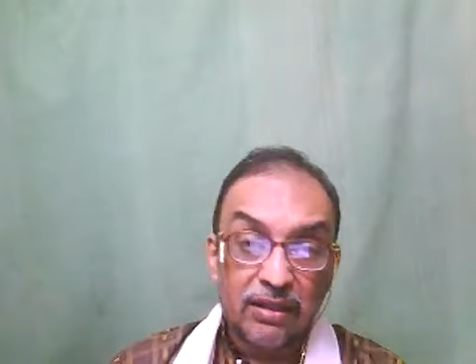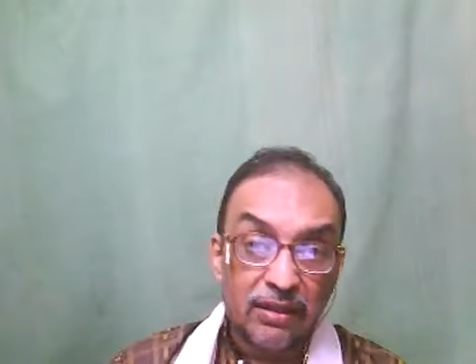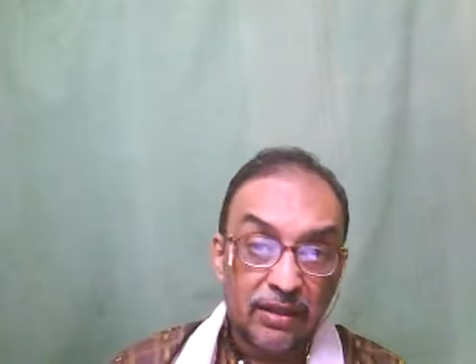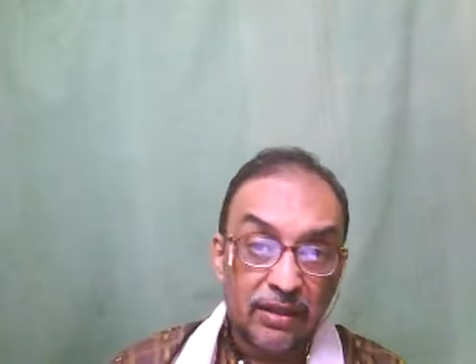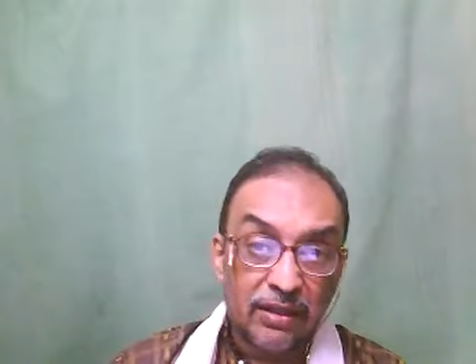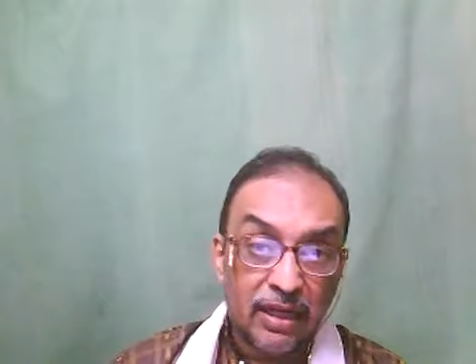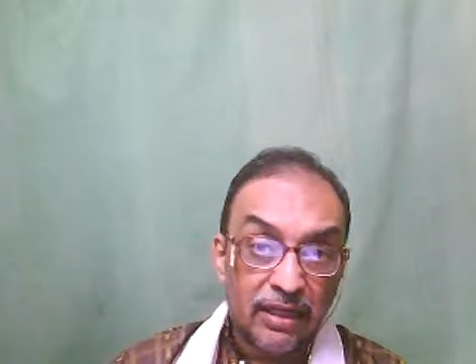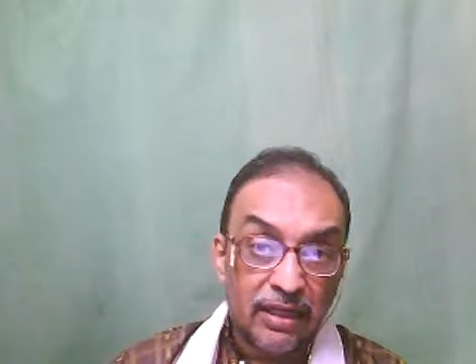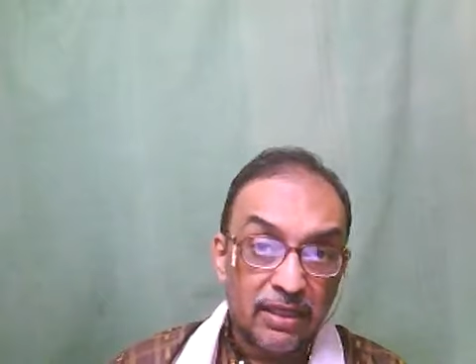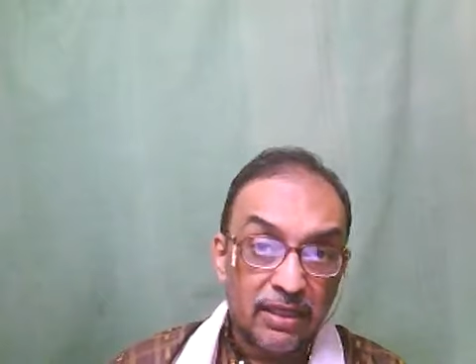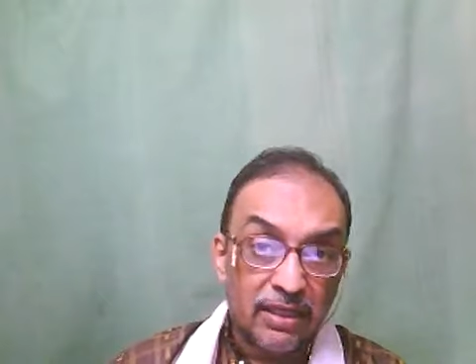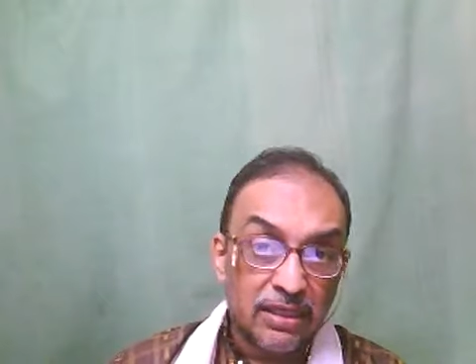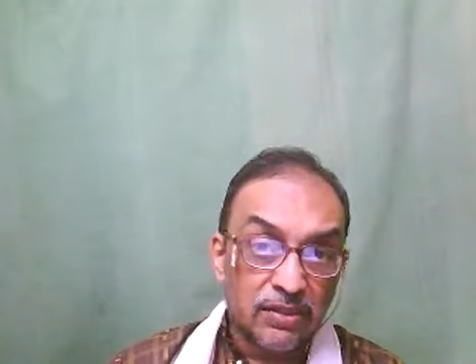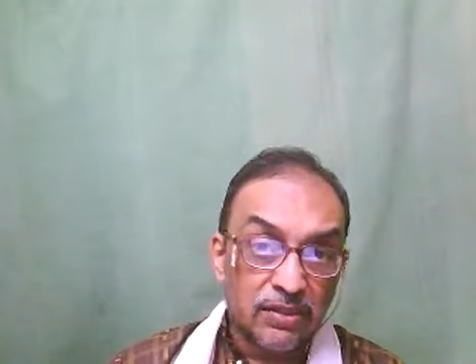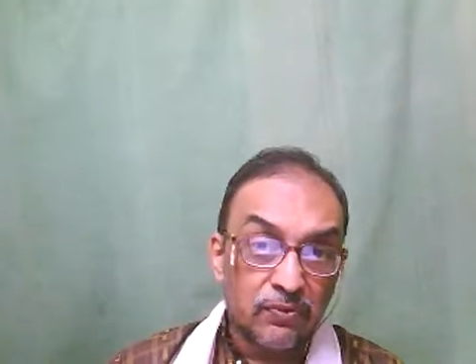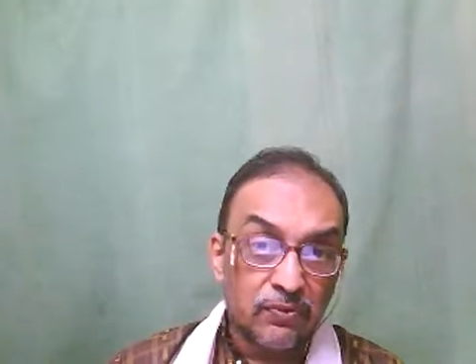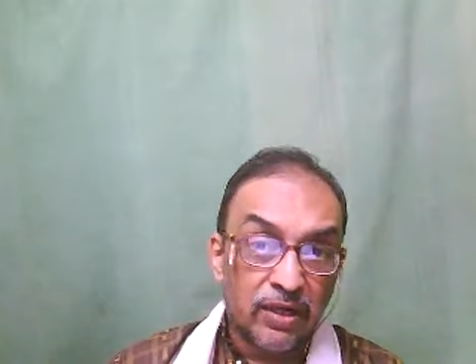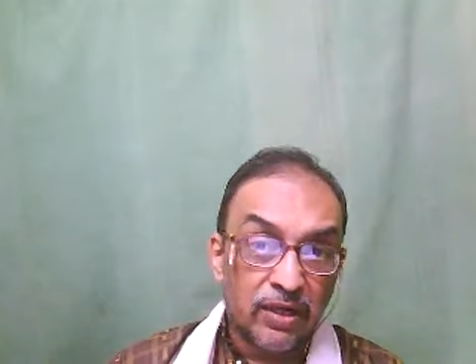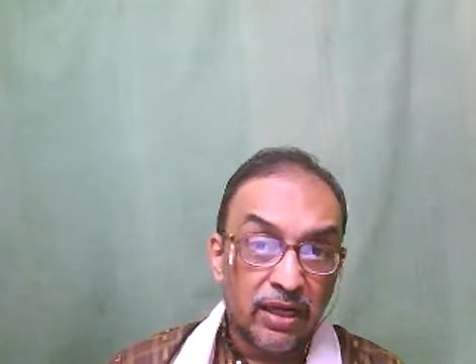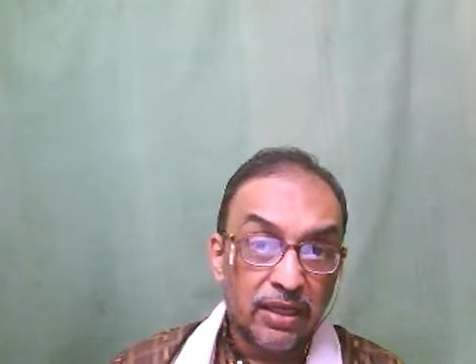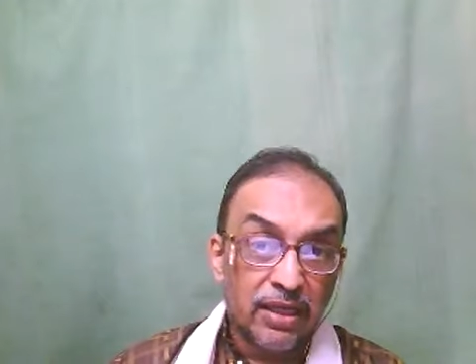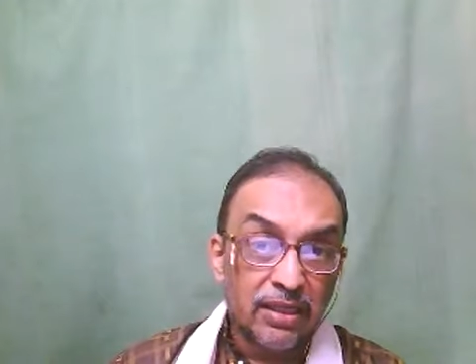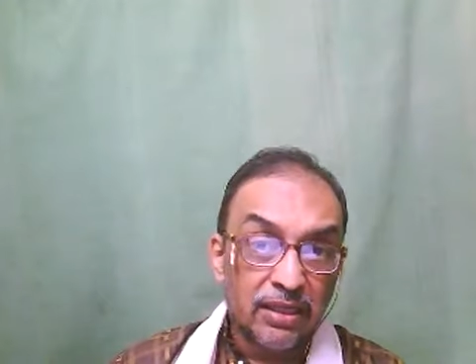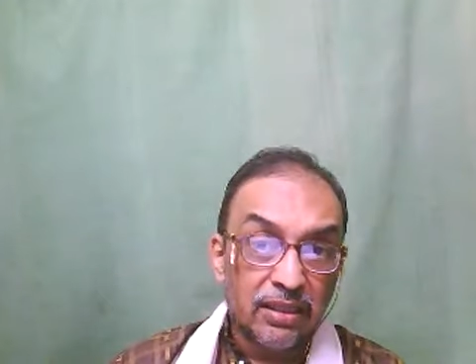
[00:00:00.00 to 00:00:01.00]
That is
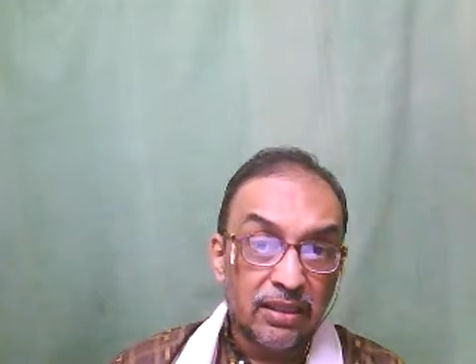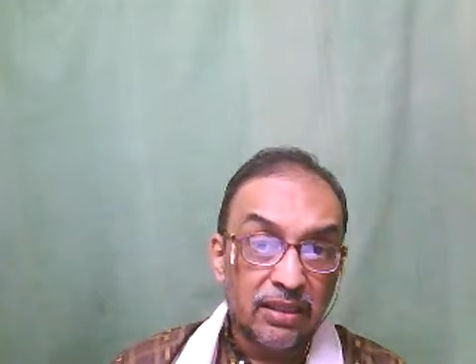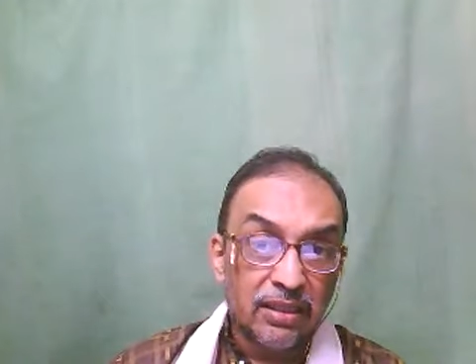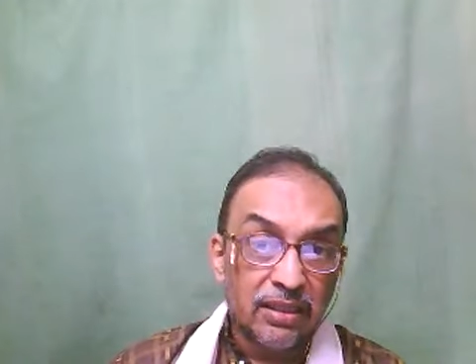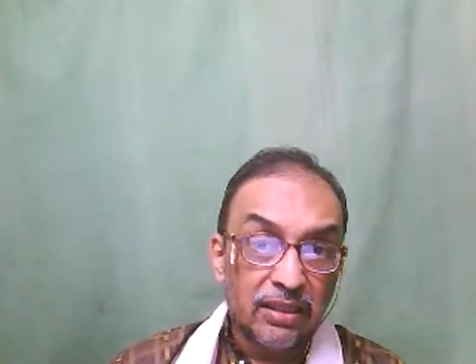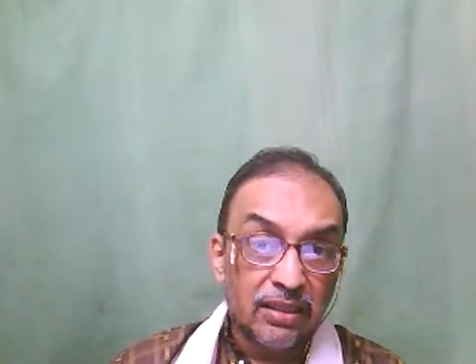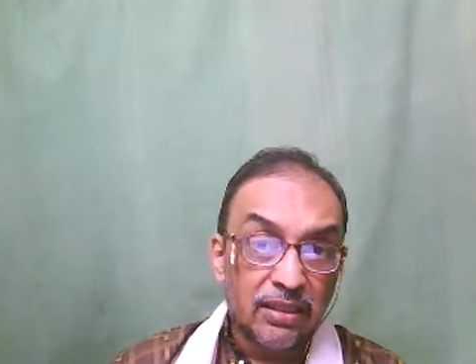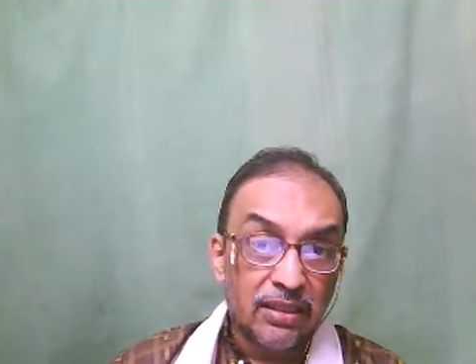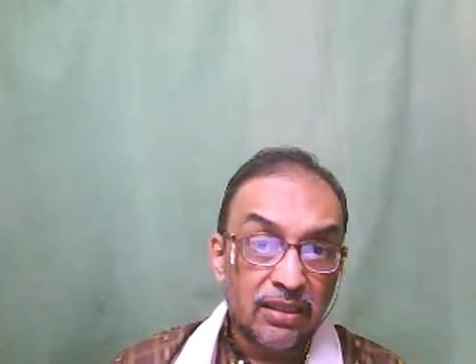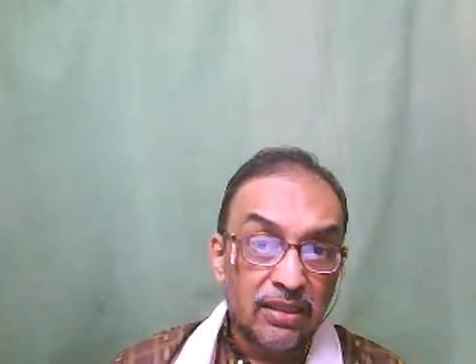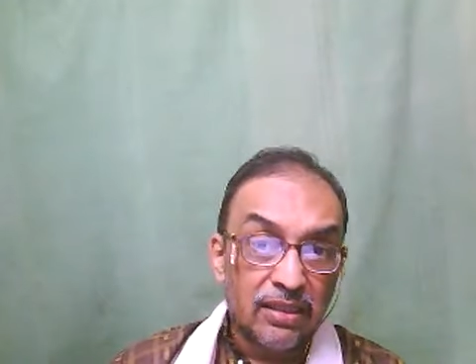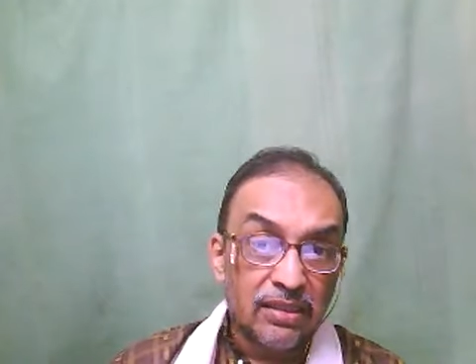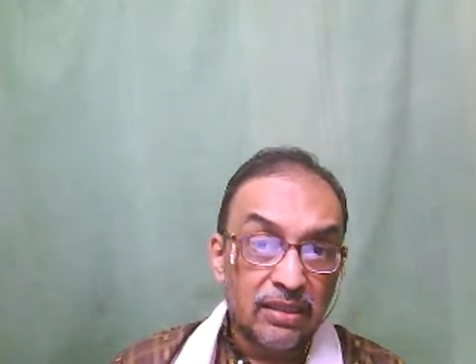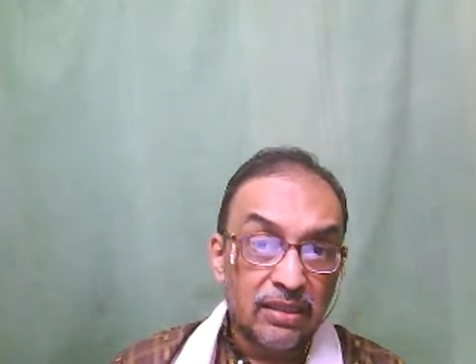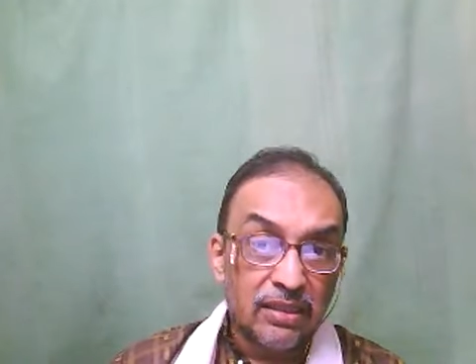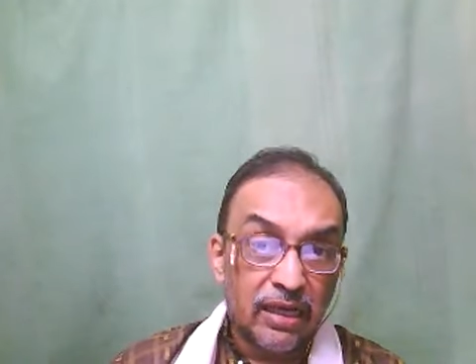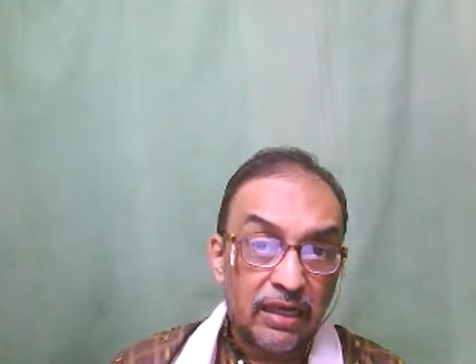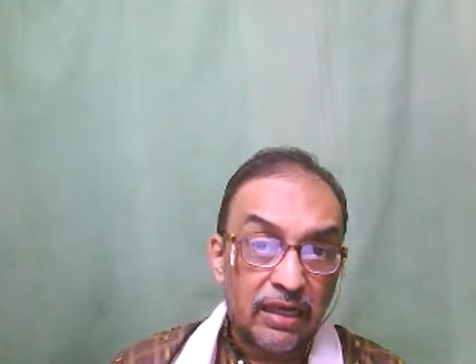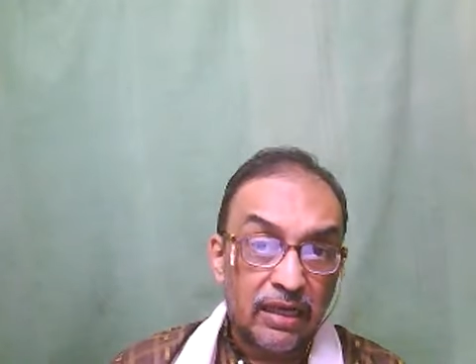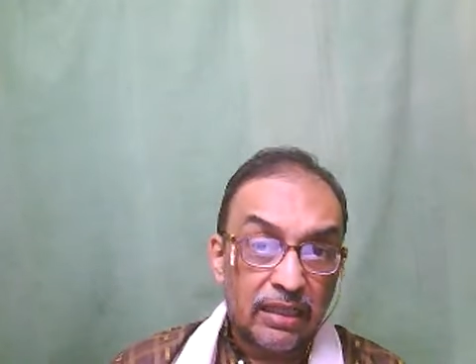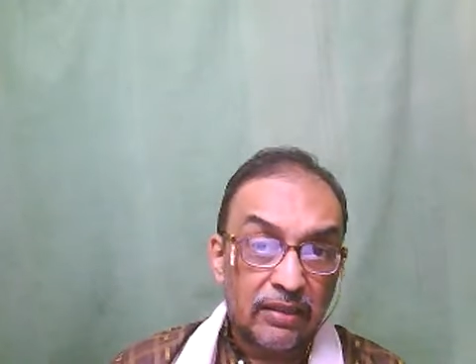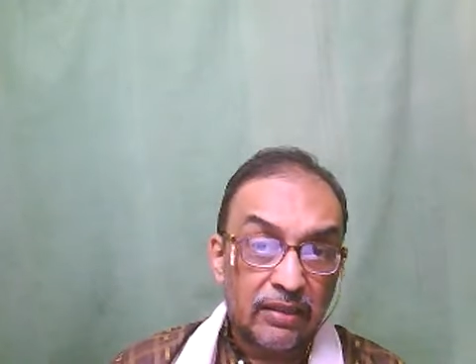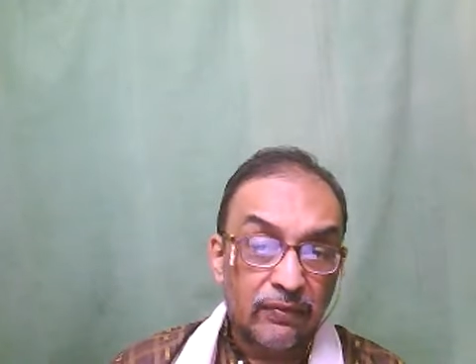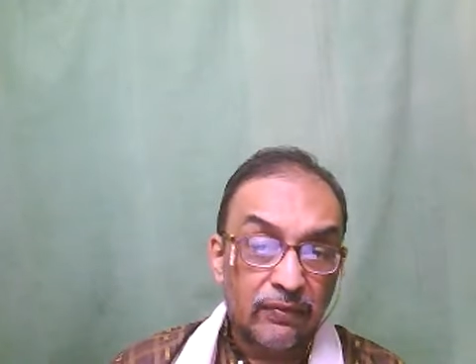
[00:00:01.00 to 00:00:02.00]
why he is
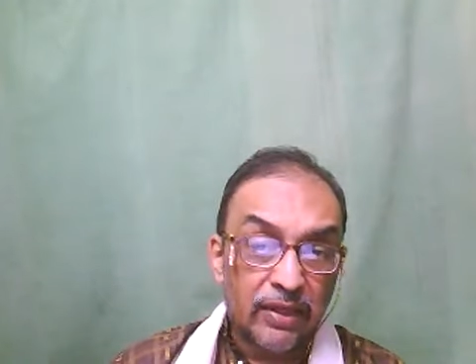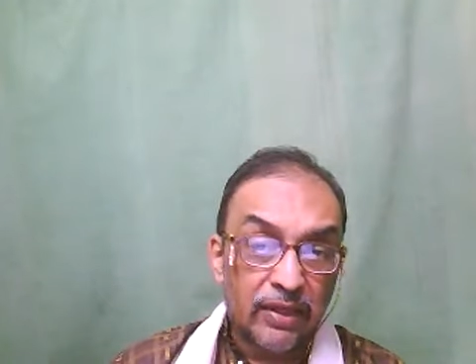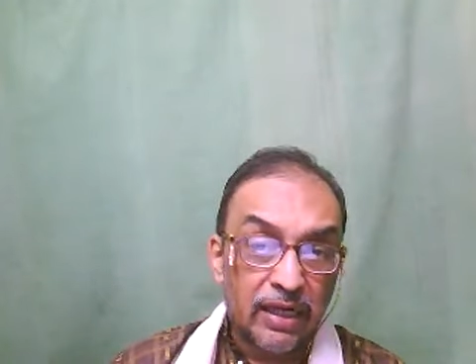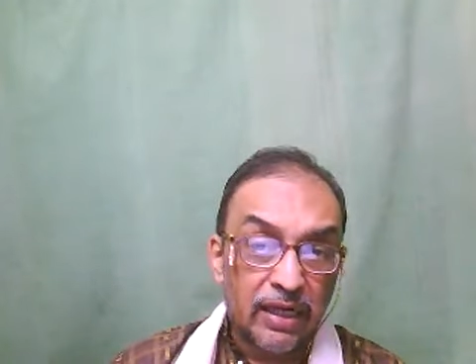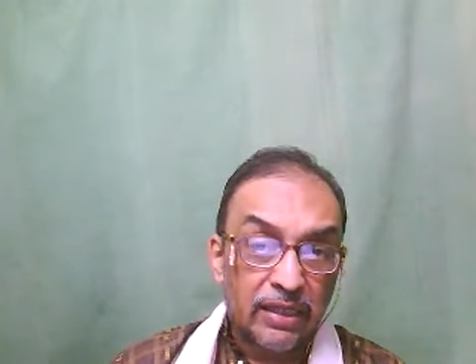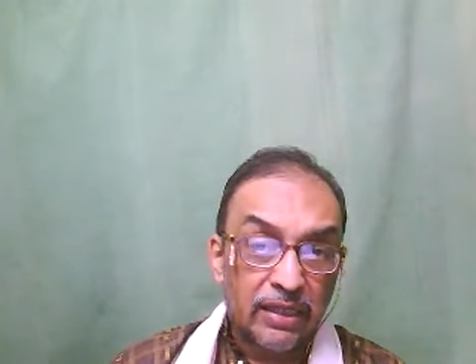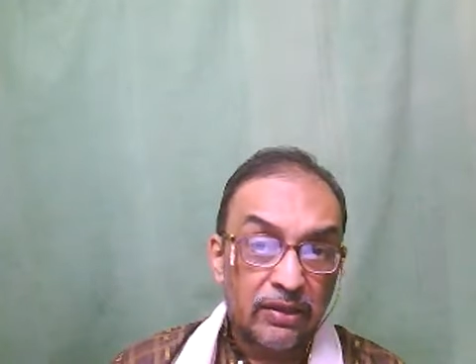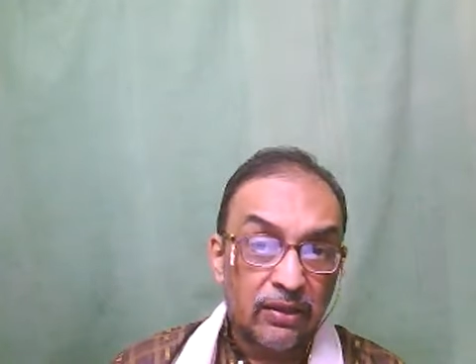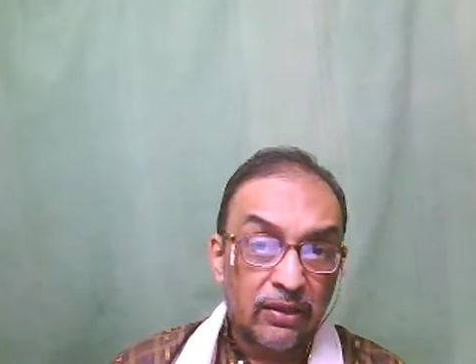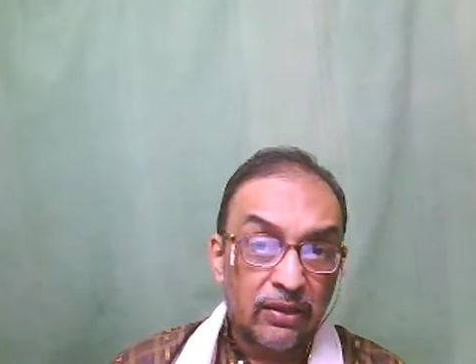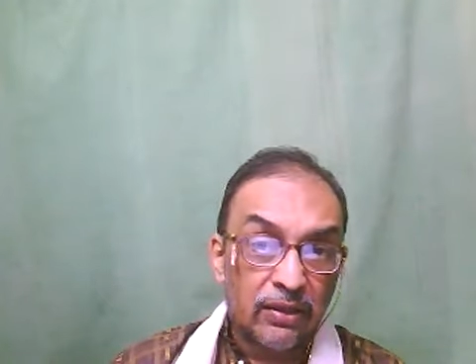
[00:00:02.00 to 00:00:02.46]
acquired